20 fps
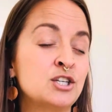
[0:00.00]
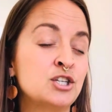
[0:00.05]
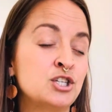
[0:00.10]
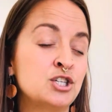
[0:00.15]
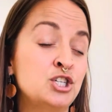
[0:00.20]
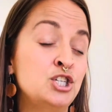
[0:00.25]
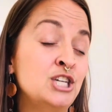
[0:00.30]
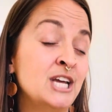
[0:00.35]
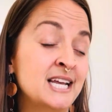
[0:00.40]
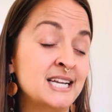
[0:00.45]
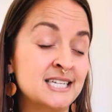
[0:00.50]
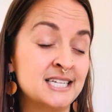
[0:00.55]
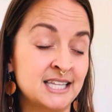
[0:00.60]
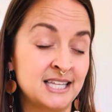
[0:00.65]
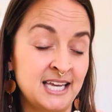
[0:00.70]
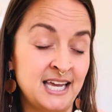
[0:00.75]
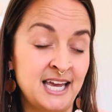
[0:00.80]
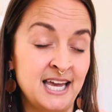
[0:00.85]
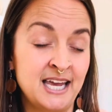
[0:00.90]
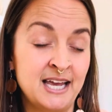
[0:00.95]

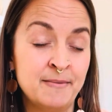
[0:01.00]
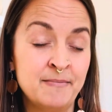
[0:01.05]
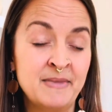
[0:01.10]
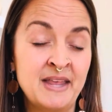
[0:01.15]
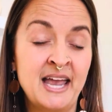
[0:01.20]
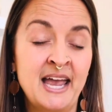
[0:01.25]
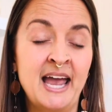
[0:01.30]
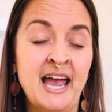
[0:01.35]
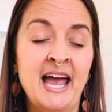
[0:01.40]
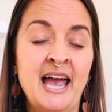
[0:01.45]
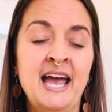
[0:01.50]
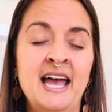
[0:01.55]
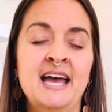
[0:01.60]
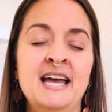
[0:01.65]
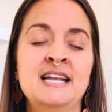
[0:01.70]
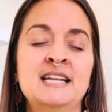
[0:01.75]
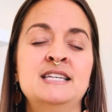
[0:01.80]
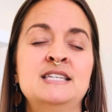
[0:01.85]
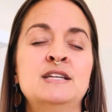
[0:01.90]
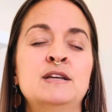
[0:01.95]
gently,
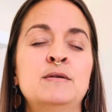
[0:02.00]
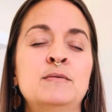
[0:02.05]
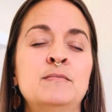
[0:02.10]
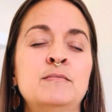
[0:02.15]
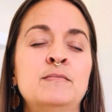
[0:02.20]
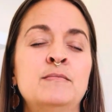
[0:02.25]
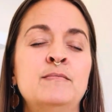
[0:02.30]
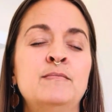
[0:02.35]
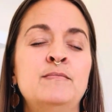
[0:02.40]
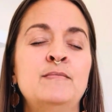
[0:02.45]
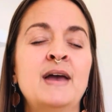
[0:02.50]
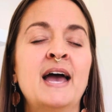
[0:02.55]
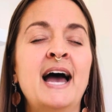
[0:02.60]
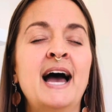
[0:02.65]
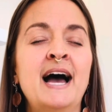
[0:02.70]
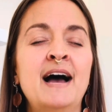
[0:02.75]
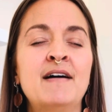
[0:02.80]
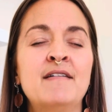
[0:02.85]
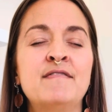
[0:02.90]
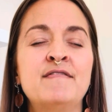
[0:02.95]
and
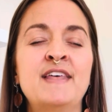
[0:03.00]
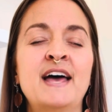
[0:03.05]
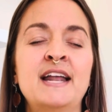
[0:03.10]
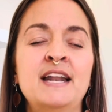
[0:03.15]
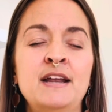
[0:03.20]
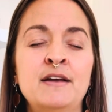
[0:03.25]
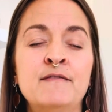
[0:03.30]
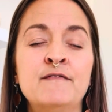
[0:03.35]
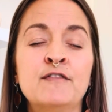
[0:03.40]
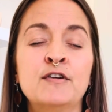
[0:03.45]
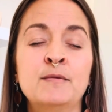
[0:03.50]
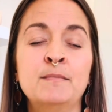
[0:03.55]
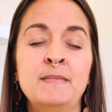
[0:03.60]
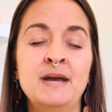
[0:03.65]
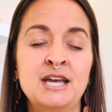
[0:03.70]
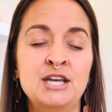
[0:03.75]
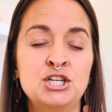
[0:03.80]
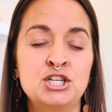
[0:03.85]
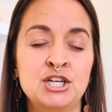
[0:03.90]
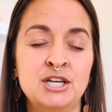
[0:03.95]
have that
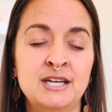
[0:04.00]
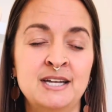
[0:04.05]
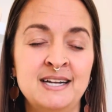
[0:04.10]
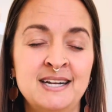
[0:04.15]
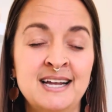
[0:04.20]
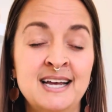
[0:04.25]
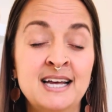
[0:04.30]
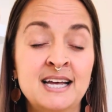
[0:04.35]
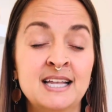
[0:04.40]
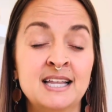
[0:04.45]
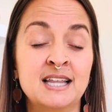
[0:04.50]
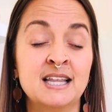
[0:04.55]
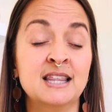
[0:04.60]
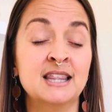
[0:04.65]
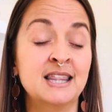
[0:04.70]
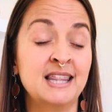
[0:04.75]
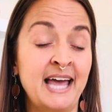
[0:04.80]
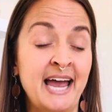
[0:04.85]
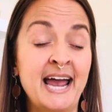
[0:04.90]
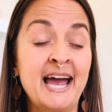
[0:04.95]
information
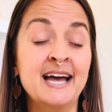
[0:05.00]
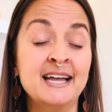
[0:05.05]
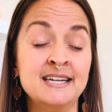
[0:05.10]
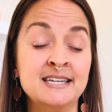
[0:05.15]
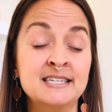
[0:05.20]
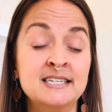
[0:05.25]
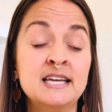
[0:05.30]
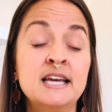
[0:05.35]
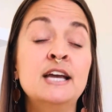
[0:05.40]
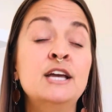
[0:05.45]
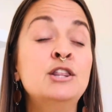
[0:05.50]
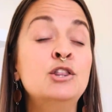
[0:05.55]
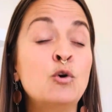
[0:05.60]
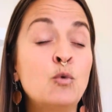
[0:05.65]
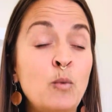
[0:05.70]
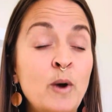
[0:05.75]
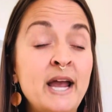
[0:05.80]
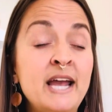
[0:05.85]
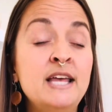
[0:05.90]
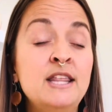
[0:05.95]
land in the
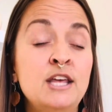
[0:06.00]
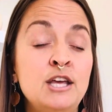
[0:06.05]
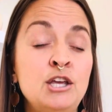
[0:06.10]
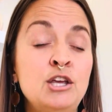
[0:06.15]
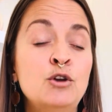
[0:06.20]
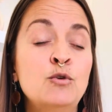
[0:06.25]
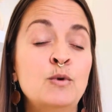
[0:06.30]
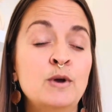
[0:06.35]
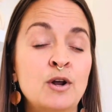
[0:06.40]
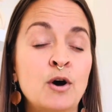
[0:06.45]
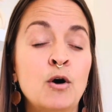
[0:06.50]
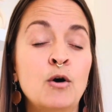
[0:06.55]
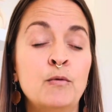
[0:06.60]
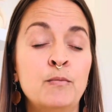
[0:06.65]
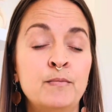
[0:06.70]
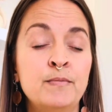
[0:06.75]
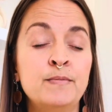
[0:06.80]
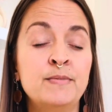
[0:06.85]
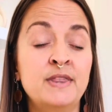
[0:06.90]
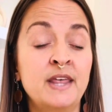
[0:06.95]
way that you would
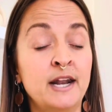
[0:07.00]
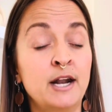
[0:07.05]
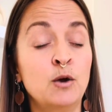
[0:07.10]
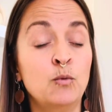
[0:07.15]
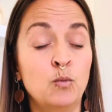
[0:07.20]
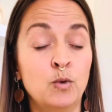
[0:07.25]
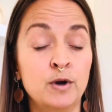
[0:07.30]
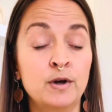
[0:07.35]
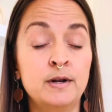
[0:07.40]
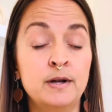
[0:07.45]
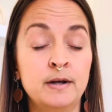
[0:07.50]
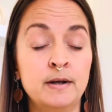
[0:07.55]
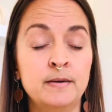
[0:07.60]
hope that it would.